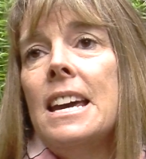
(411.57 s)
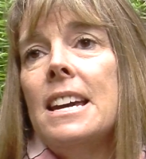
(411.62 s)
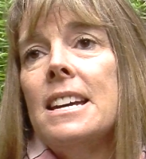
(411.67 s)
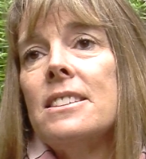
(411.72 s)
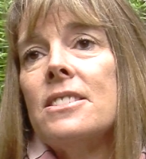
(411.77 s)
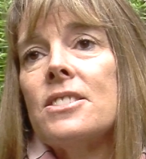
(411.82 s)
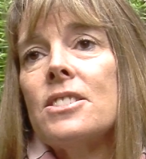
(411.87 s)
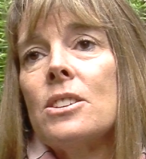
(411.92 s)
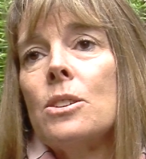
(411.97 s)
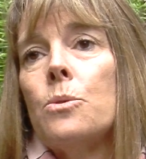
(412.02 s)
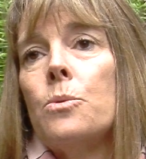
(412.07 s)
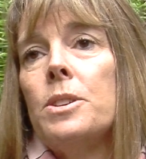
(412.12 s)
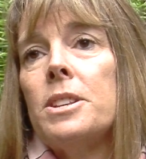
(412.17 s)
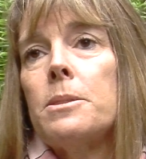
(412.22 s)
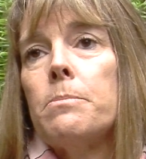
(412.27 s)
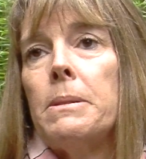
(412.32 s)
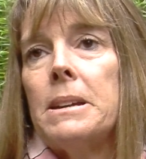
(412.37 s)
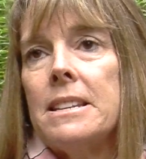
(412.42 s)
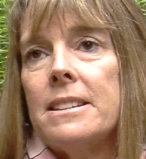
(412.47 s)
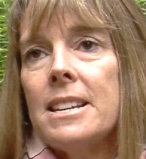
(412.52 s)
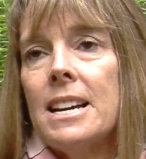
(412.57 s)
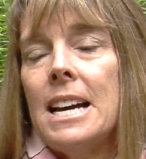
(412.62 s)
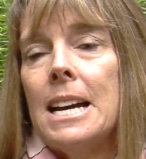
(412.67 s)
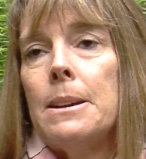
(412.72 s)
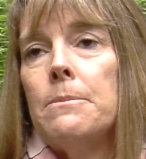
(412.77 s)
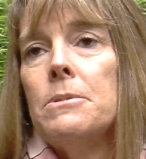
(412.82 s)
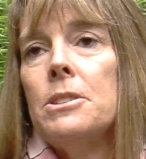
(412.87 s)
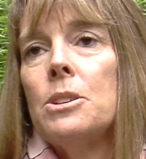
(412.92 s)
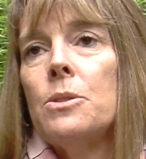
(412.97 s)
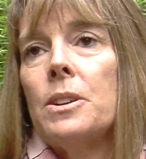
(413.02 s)
And so we spent
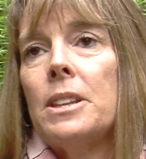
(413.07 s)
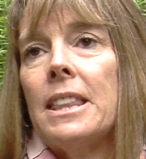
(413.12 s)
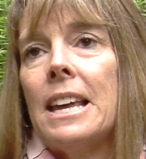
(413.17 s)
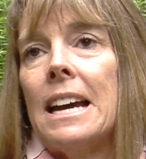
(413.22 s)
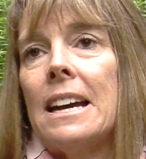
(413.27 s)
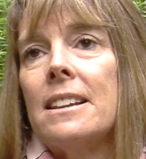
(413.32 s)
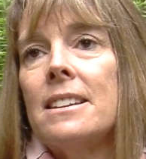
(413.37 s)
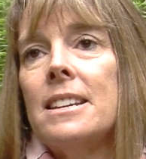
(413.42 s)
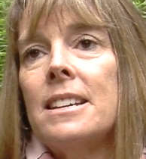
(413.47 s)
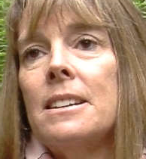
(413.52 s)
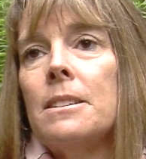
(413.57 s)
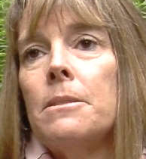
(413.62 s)
time doing that,